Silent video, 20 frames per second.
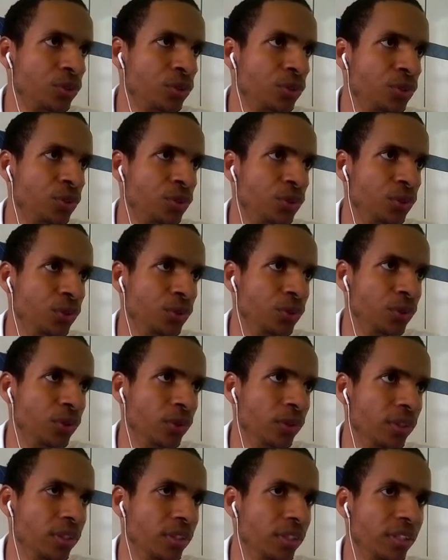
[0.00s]
to,
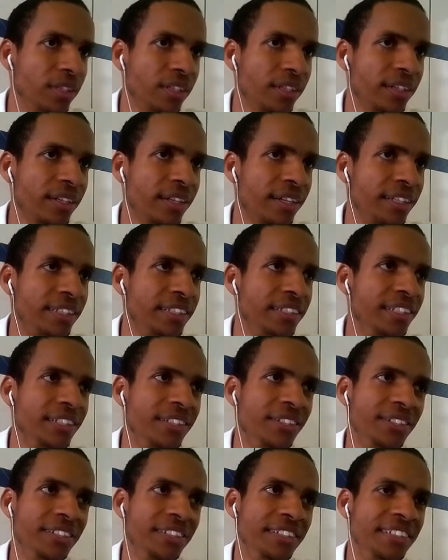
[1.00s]
I need
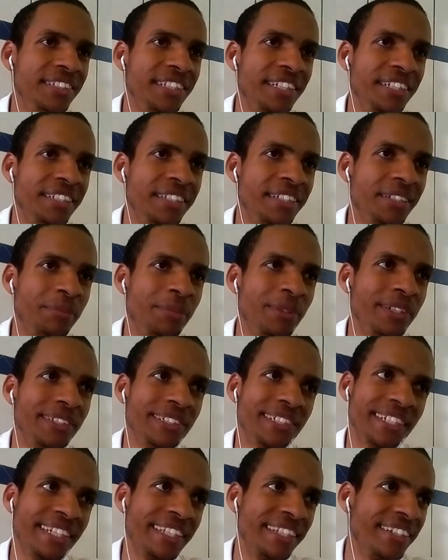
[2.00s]
another state here because I
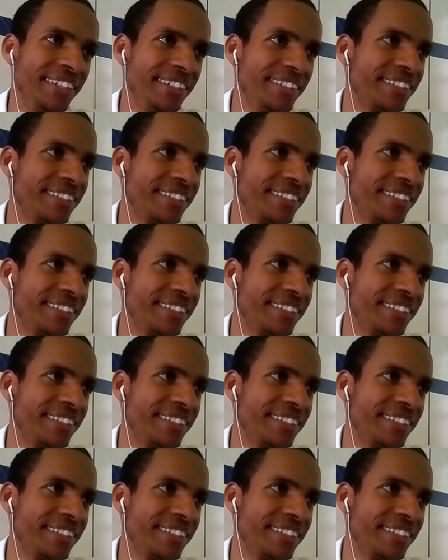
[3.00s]
cannot